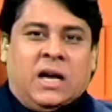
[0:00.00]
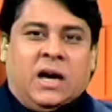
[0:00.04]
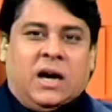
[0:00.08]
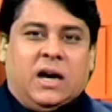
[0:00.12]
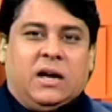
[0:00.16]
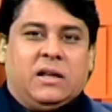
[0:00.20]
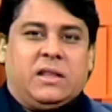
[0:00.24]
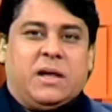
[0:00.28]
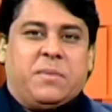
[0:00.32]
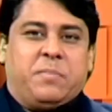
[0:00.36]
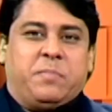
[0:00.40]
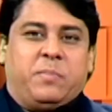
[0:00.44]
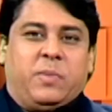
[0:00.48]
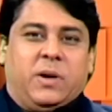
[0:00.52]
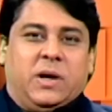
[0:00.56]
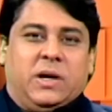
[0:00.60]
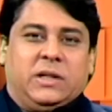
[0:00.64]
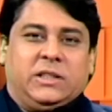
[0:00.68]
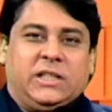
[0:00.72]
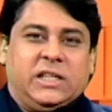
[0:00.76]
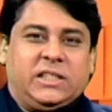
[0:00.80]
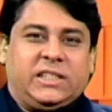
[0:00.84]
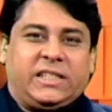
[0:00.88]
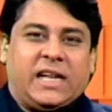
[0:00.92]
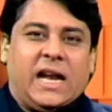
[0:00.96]
Uh, the,
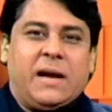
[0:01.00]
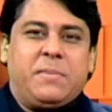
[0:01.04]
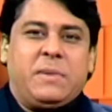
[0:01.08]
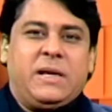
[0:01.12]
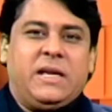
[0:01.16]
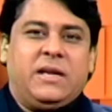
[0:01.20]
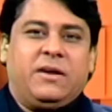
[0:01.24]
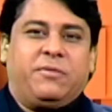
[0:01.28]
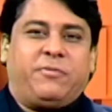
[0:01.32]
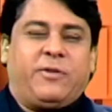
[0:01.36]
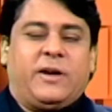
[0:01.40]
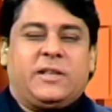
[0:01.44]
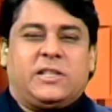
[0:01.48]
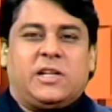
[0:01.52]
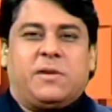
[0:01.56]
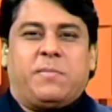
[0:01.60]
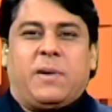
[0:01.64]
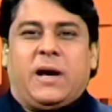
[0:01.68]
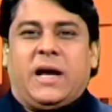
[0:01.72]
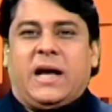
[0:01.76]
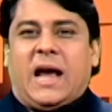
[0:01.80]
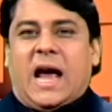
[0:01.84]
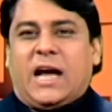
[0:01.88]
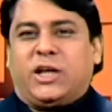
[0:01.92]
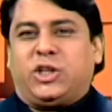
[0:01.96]
uh, just tell me, Faisal
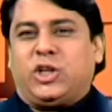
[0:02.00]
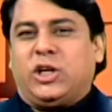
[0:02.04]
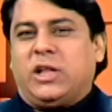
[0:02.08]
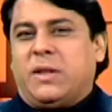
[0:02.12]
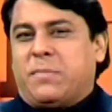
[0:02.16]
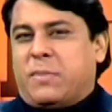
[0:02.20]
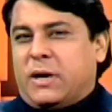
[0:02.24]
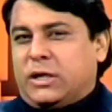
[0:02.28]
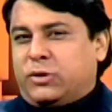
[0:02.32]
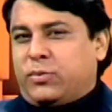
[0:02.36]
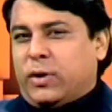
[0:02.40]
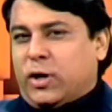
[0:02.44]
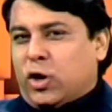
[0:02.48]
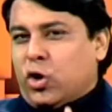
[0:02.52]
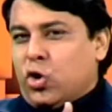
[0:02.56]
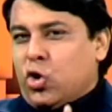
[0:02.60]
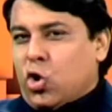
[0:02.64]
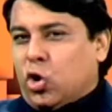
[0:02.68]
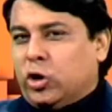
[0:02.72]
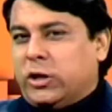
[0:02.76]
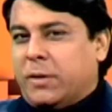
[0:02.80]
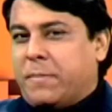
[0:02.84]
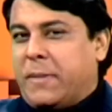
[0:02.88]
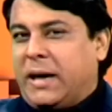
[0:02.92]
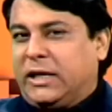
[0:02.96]
Bhai, actually the best way to
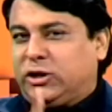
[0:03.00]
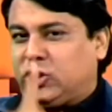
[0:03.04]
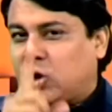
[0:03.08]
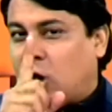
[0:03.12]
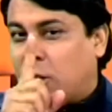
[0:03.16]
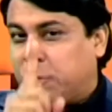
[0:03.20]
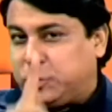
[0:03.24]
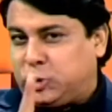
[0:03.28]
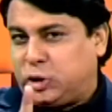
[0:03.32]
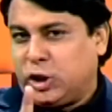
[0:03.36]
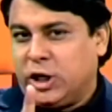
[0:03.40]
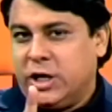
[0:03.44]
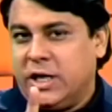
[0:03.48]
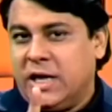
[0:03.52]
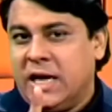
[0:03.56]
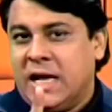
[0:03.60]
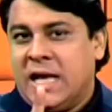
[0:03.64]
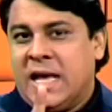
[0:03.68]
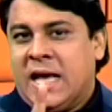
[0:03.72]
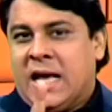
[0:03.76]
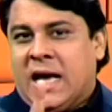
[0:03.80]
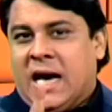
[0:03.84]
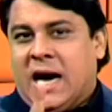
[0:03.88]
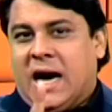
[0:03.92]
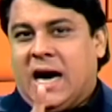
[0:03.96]
know the best option
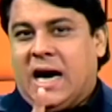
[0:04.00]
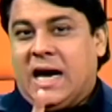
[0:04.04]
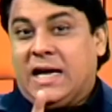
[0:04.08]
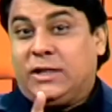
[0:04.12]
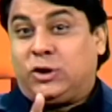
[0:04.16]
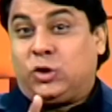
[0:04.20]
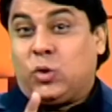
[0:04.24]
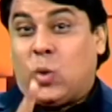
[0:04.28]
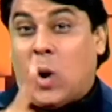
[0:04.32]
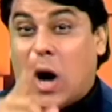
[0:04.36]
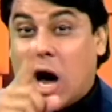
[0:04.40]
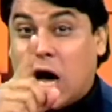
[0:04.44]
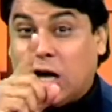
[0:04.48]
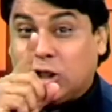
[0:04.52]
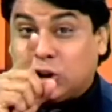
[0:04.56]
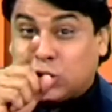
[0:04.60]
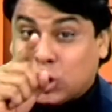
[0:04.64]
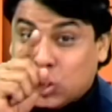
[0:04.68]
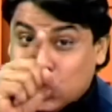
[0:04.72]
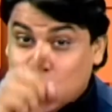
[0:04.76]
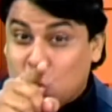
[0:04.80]
uh, is to ask